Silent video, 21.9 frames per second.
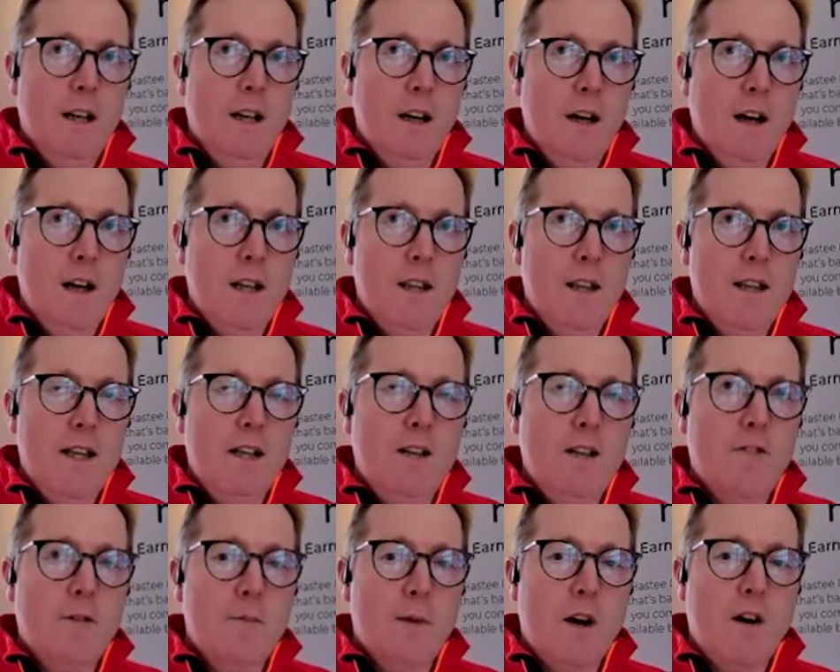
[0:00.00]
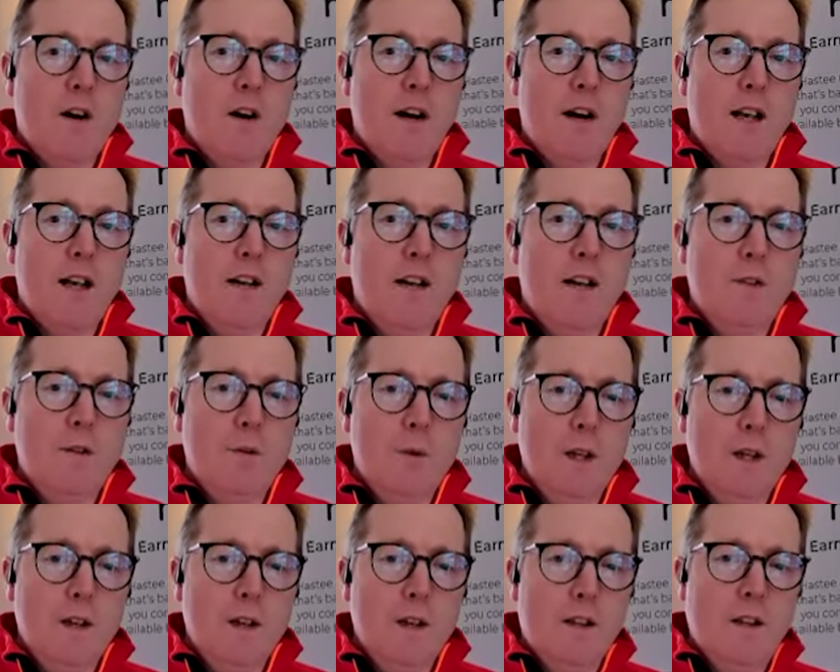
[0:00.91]
I think from a high
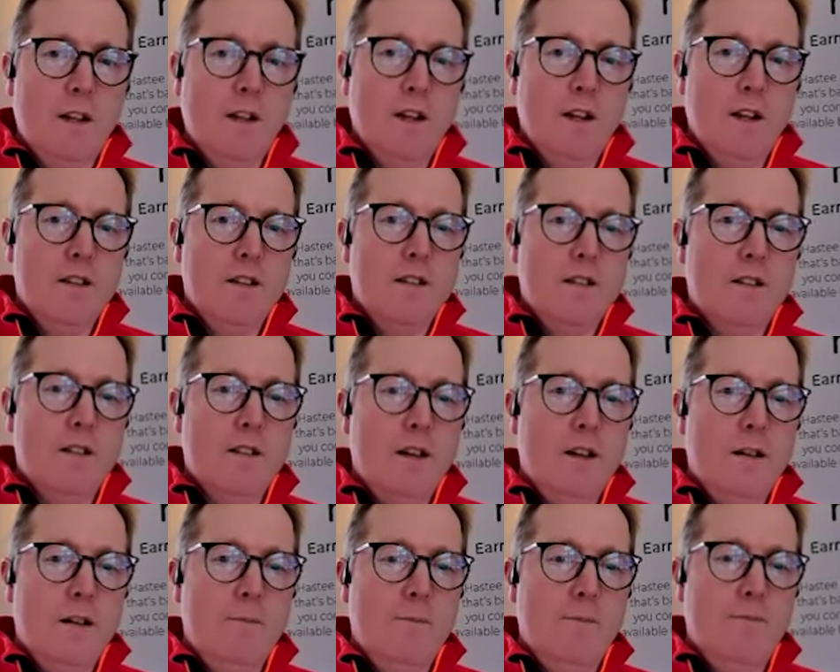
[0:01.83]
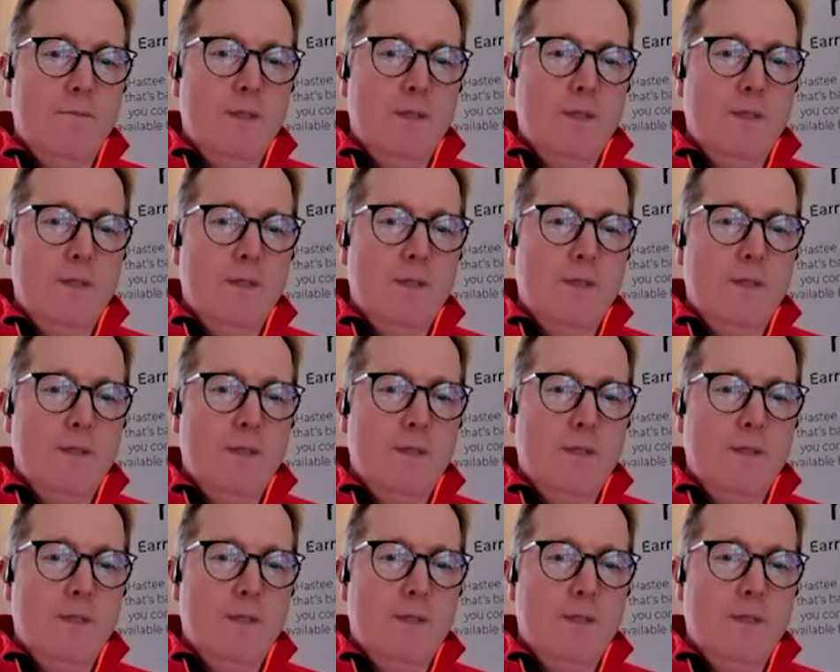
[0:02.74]
level, we're looking at